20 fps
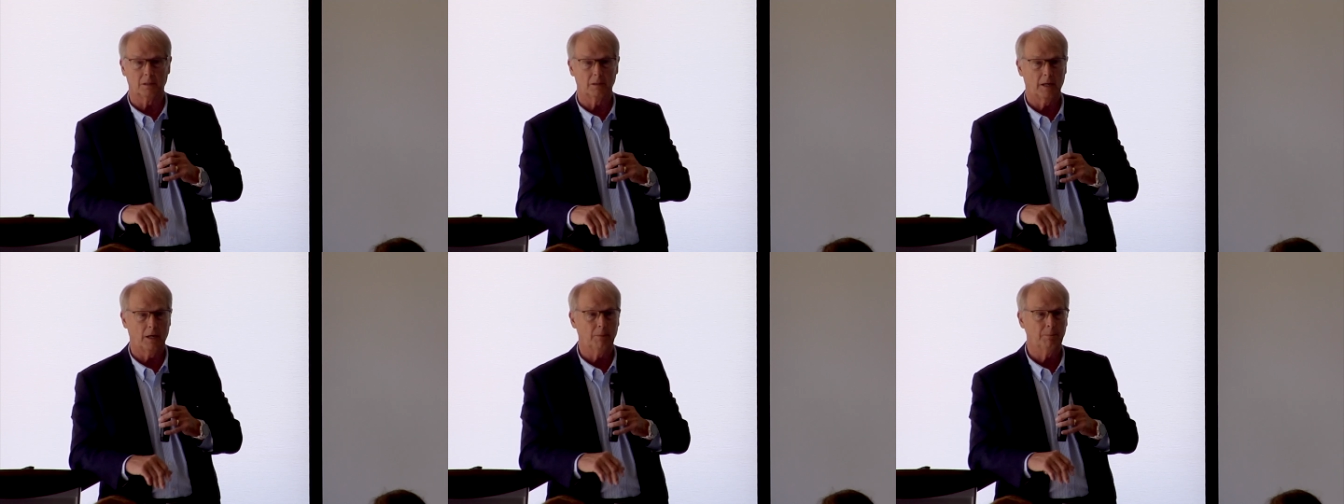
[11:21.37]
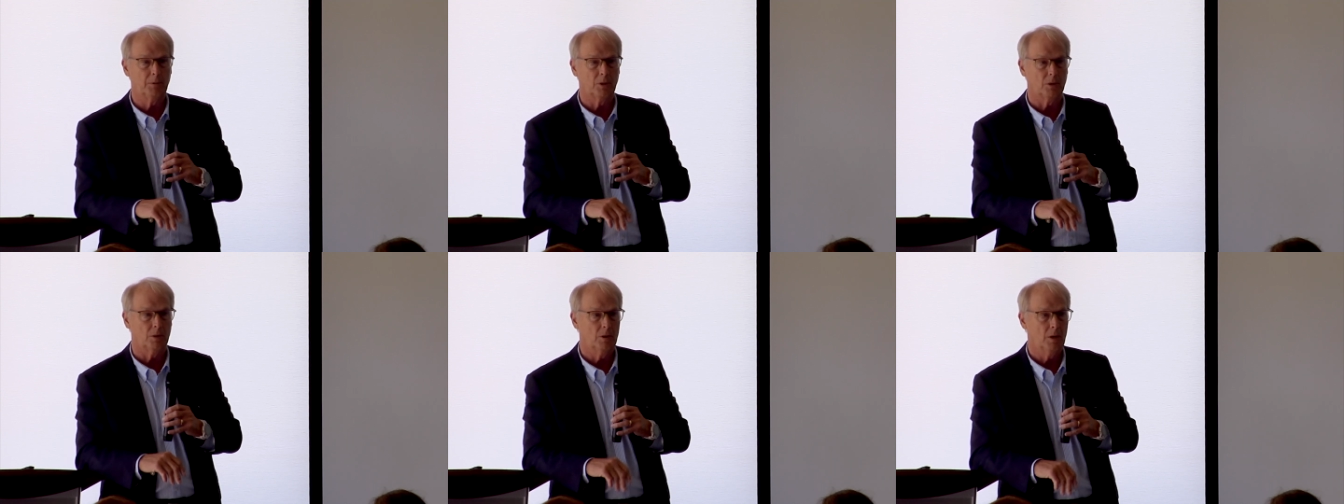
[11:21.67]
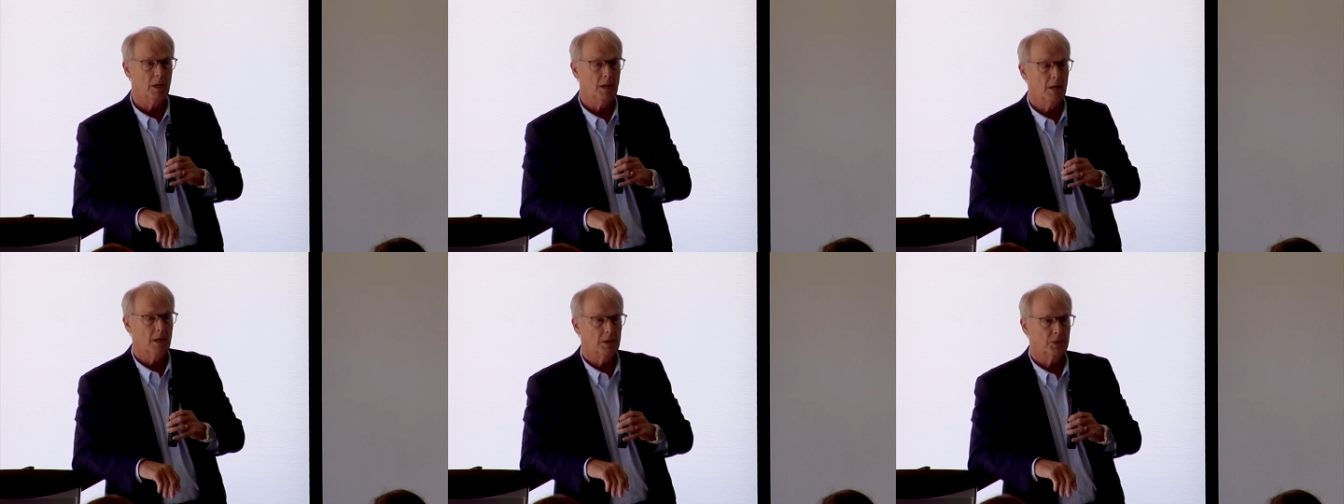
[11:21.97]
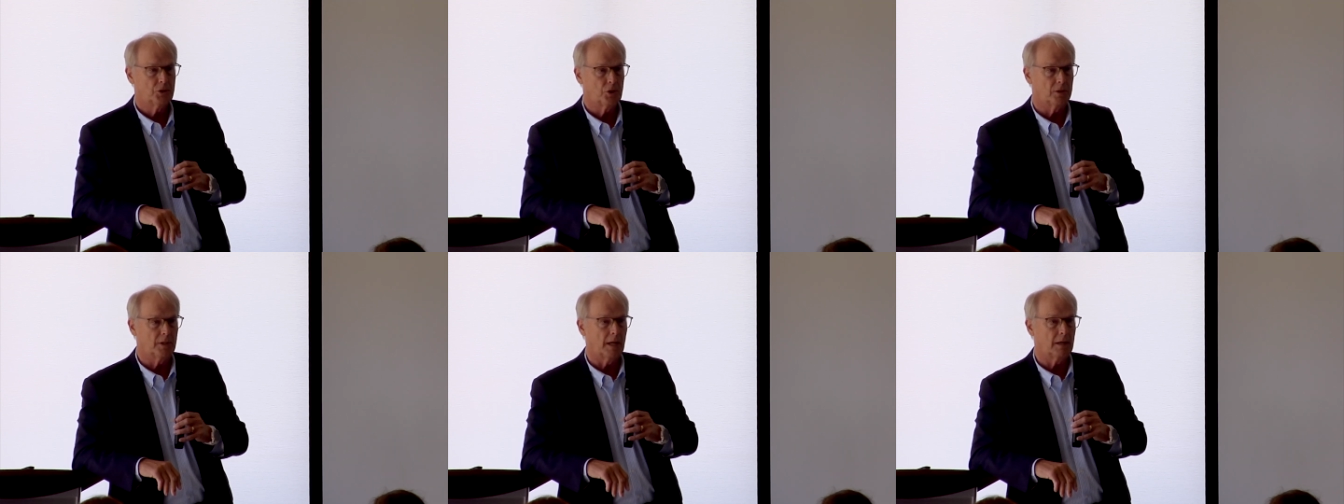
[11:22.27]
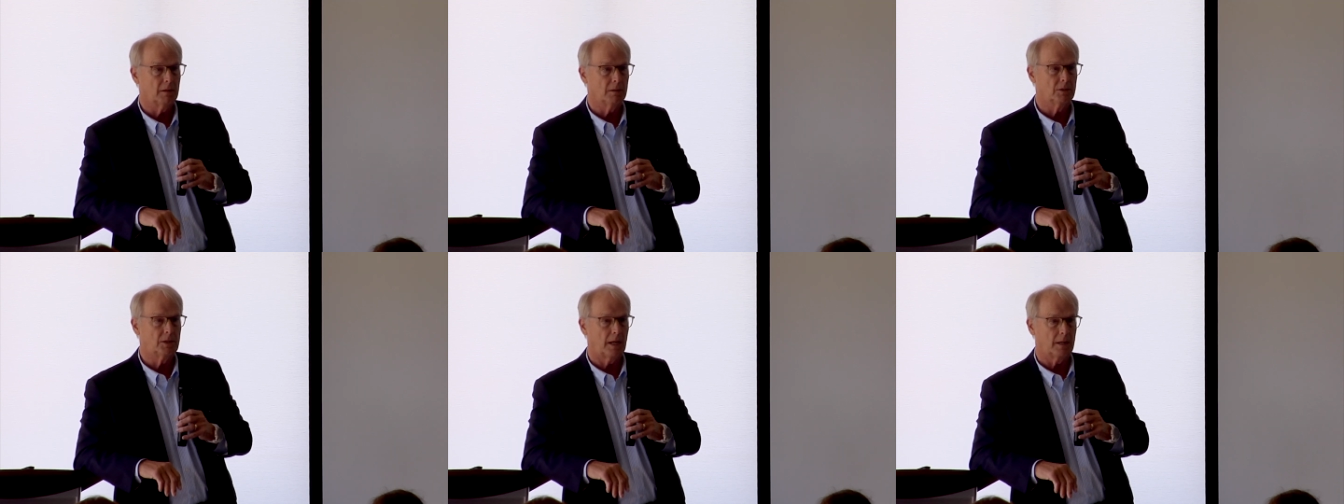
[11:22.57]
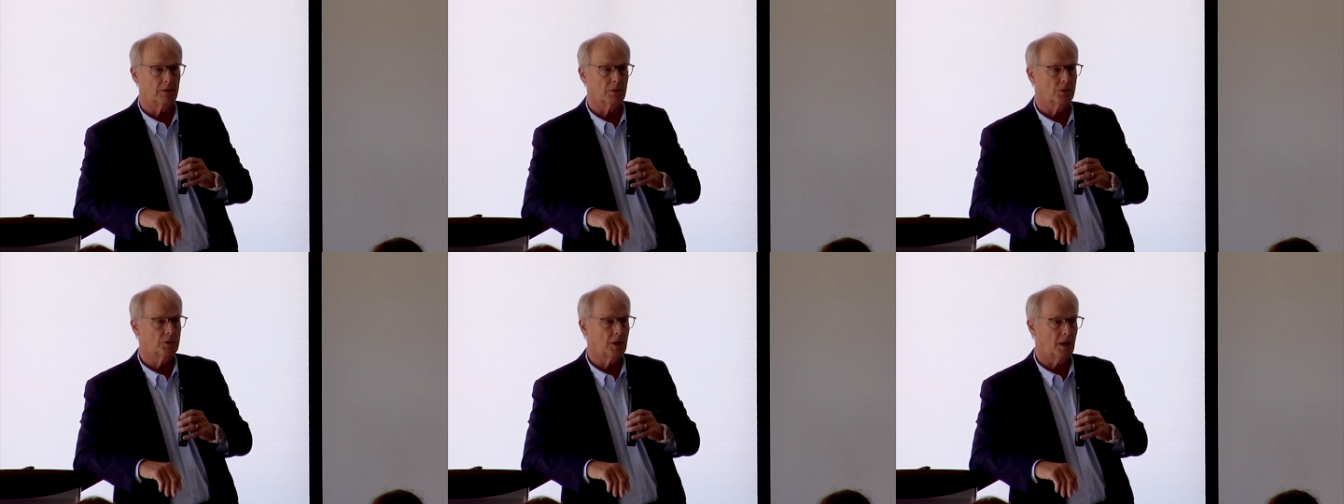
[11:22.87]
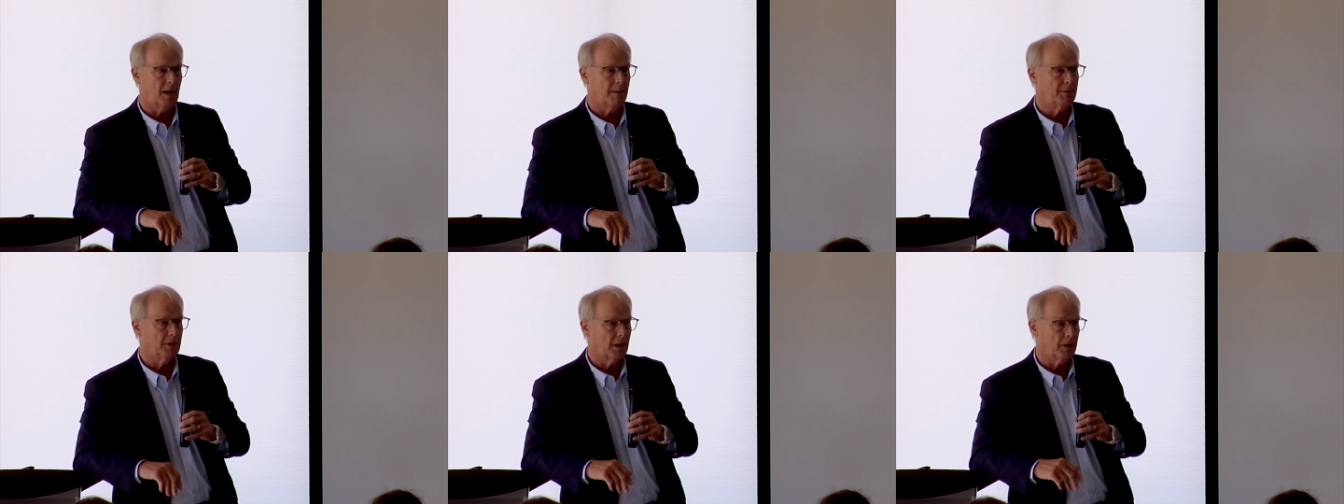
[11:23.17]
help you, so they can take their
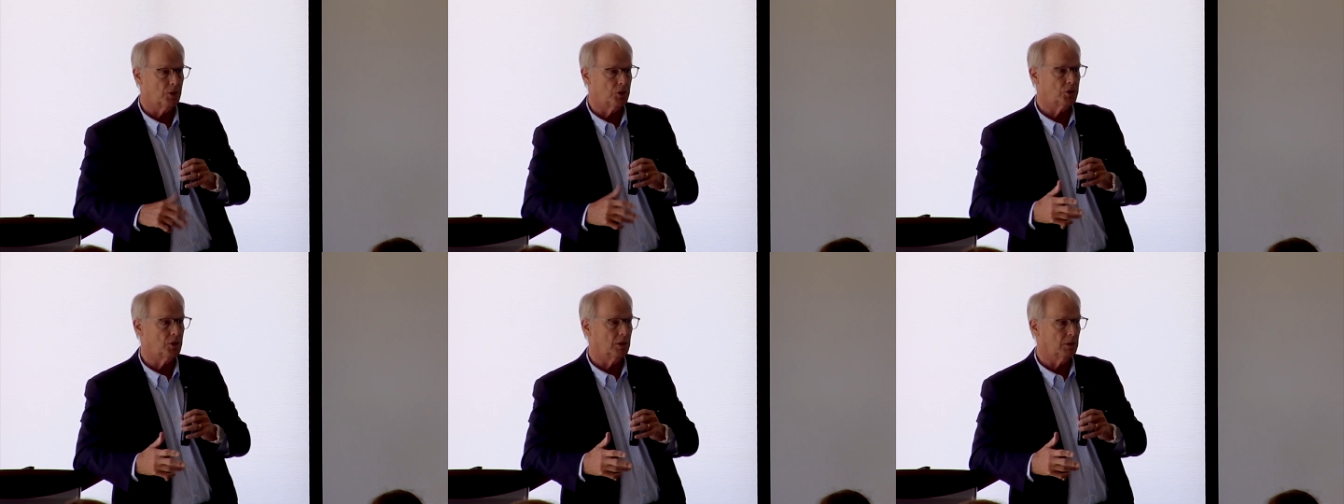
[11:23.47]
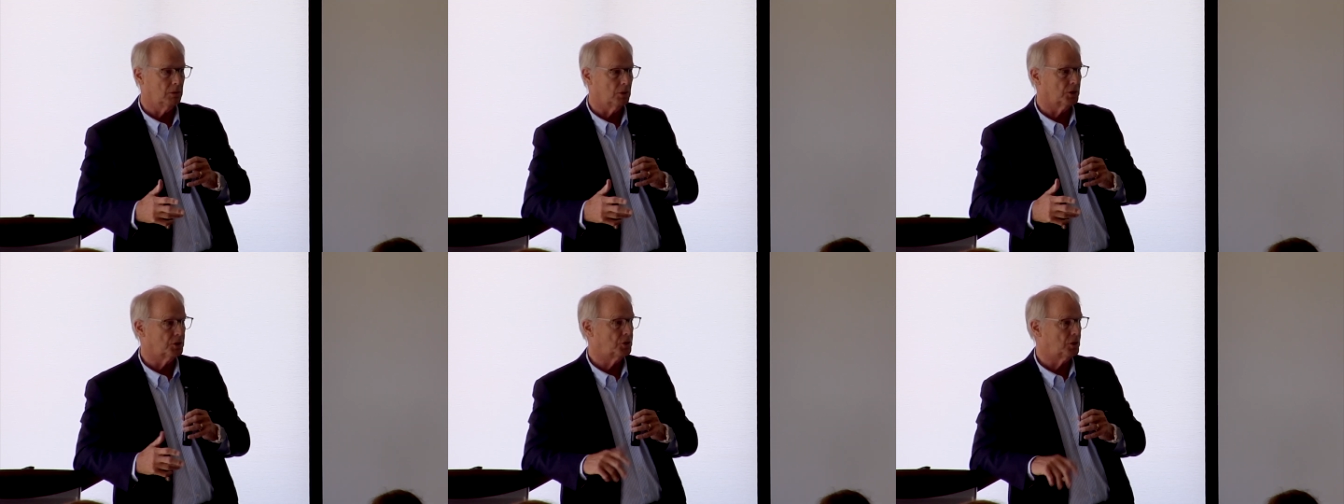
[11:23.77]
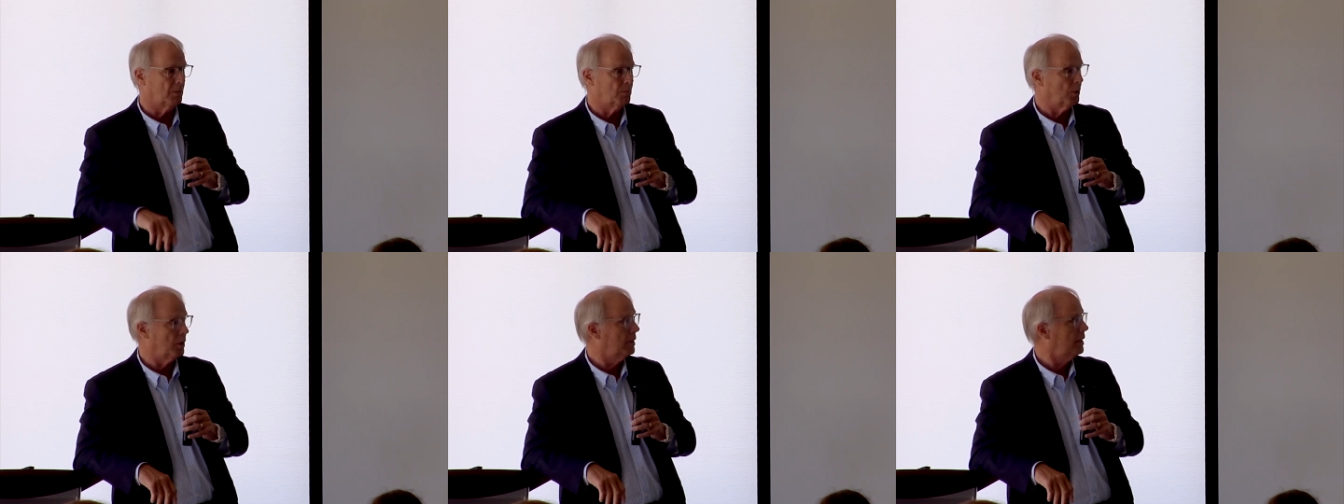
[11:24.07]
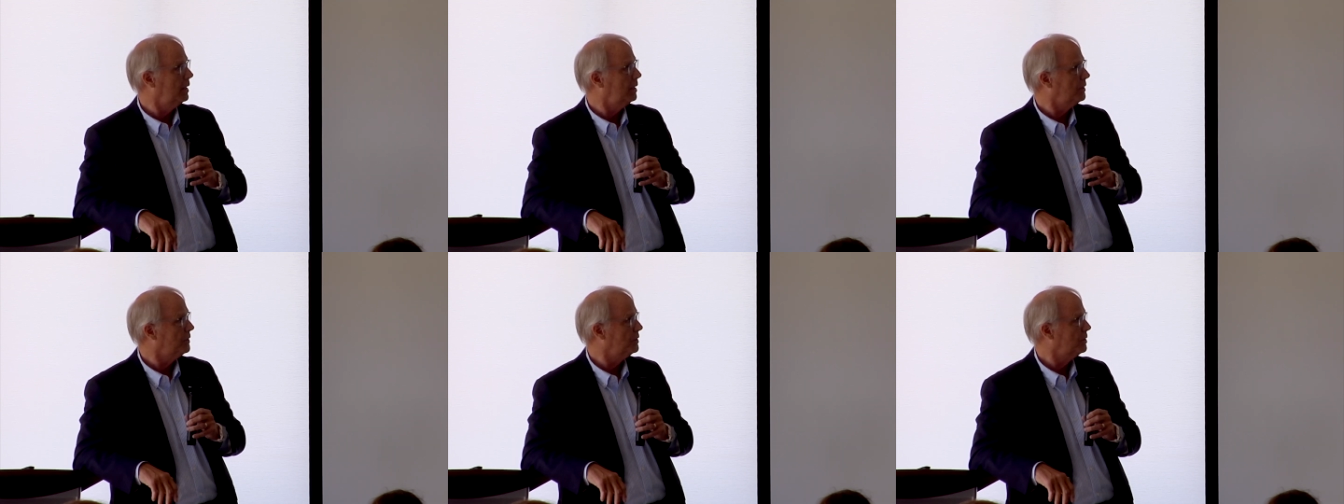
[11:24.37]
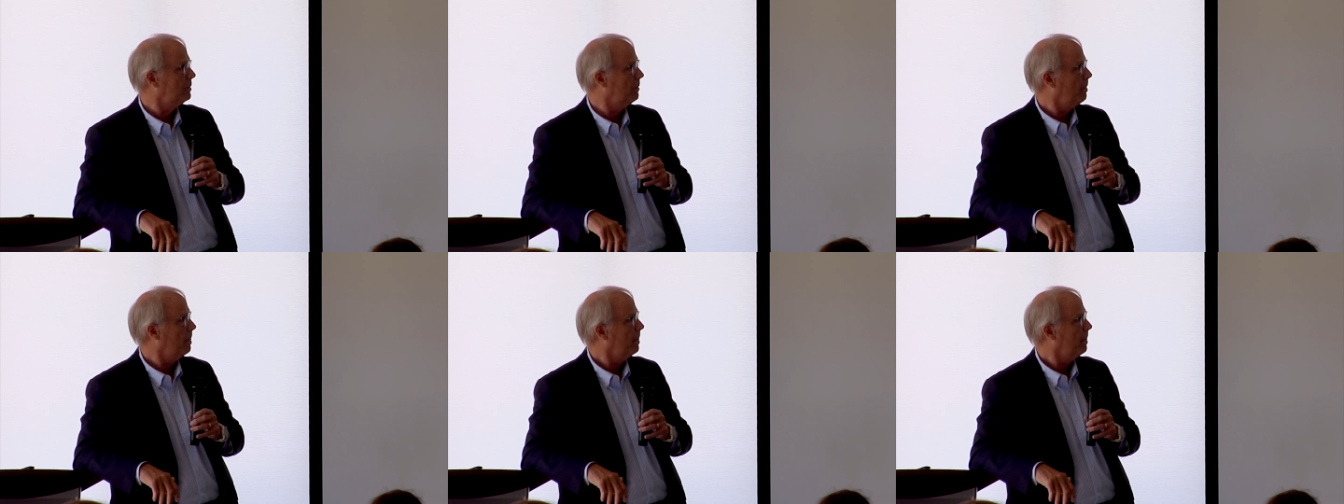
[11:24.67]
time and energy and look somewhere else.